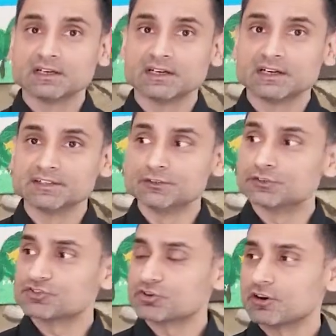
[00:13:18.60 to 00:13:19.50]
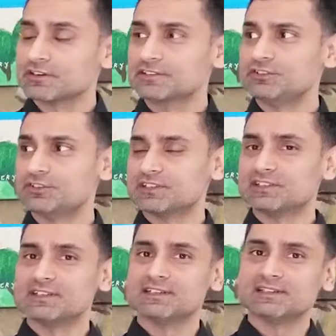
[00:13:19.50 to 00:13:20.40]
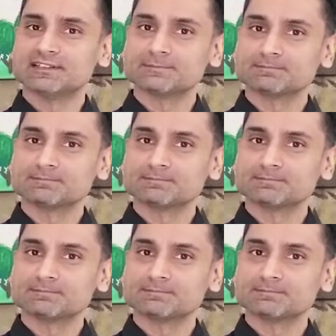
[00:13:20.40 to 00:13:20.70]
Under chart, you can